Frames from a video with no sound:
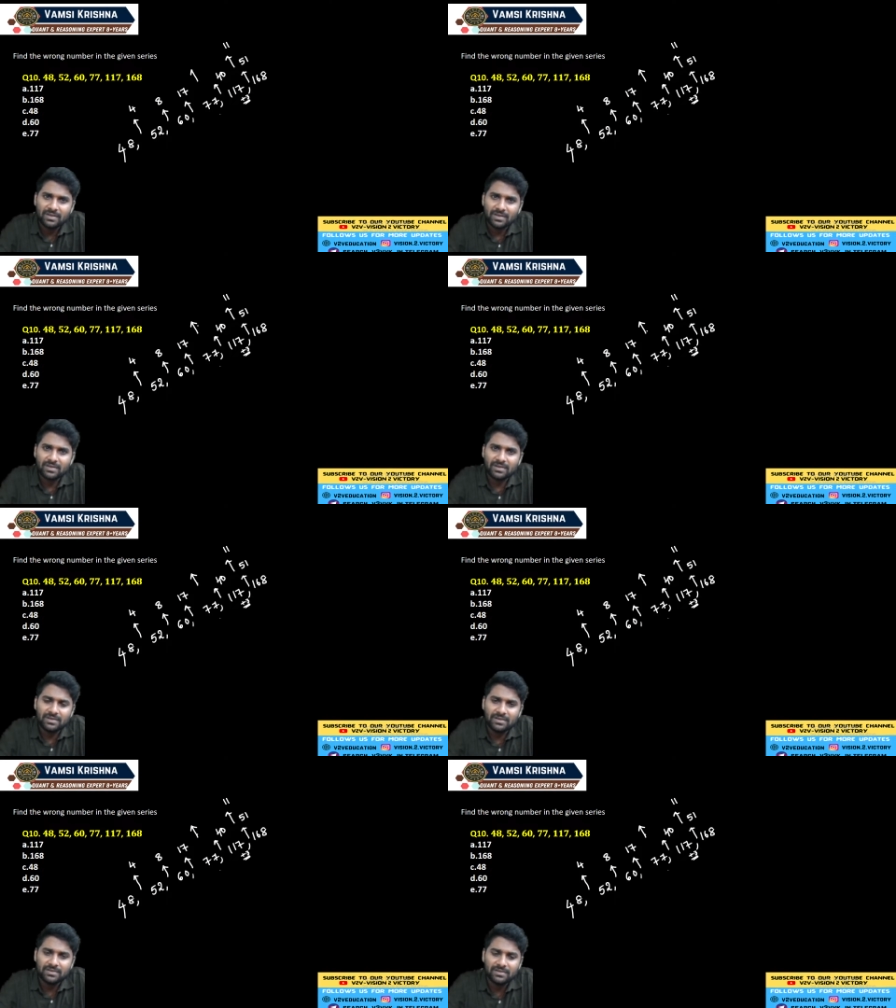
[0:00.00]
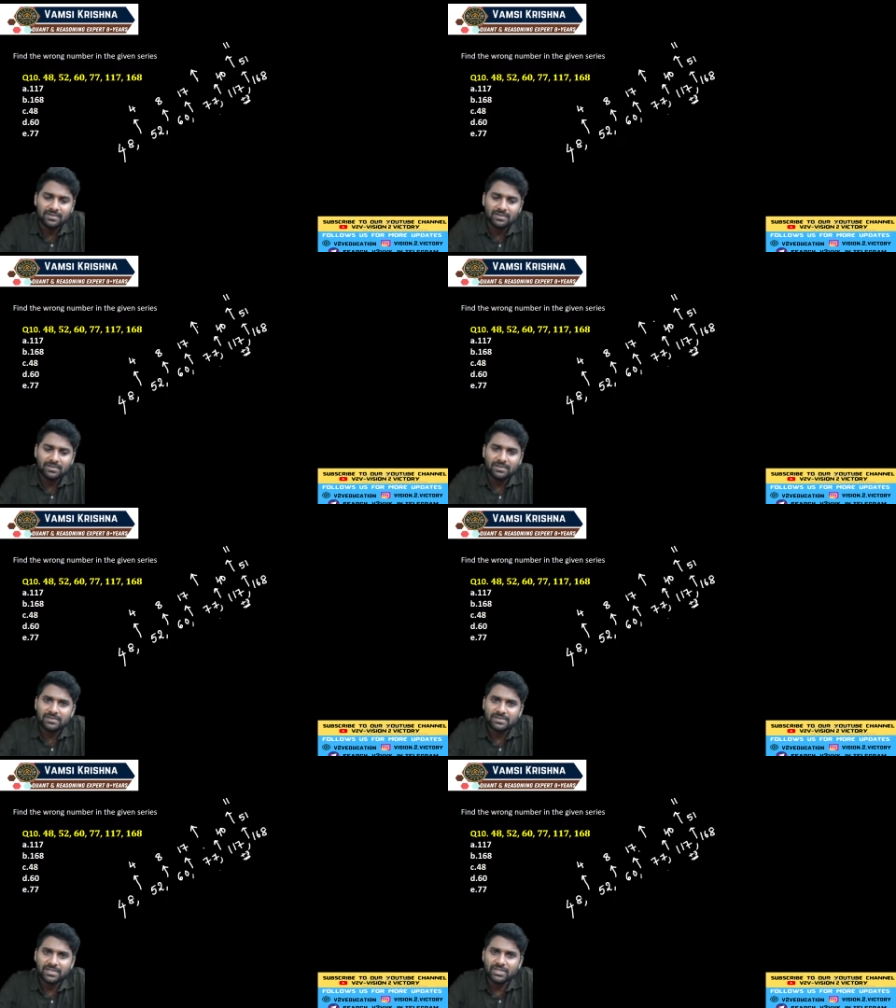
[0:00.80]
Here,
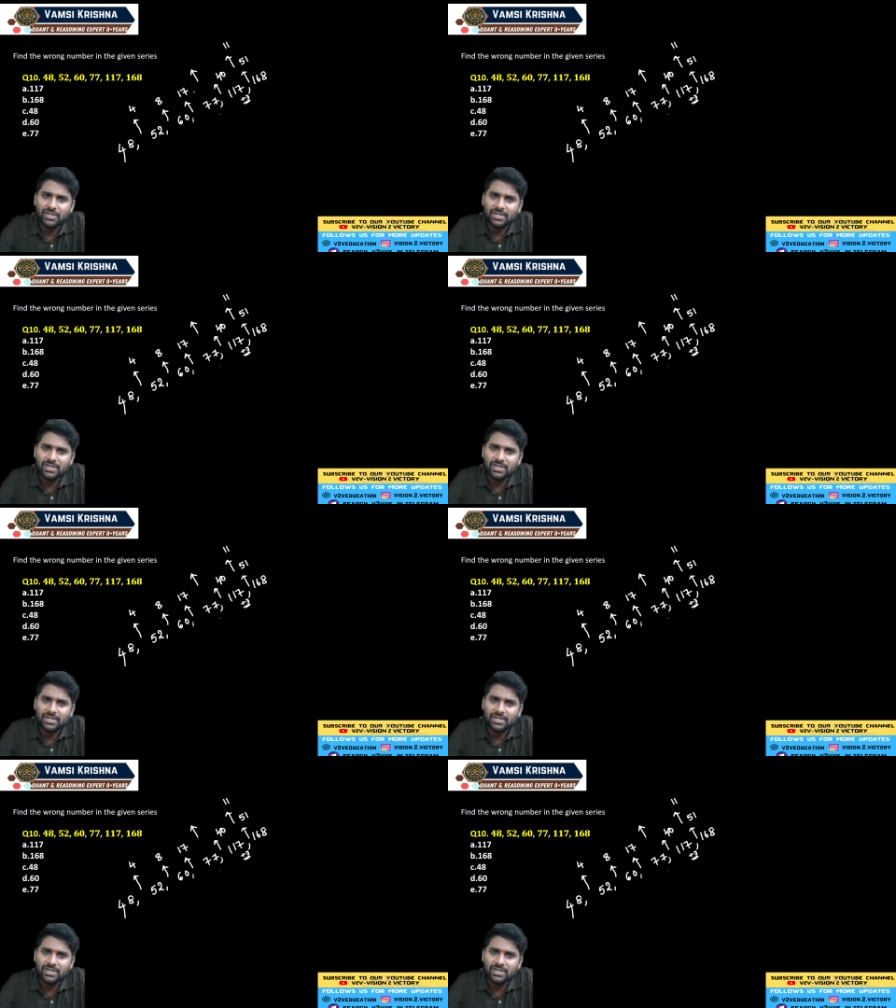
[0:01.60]
see,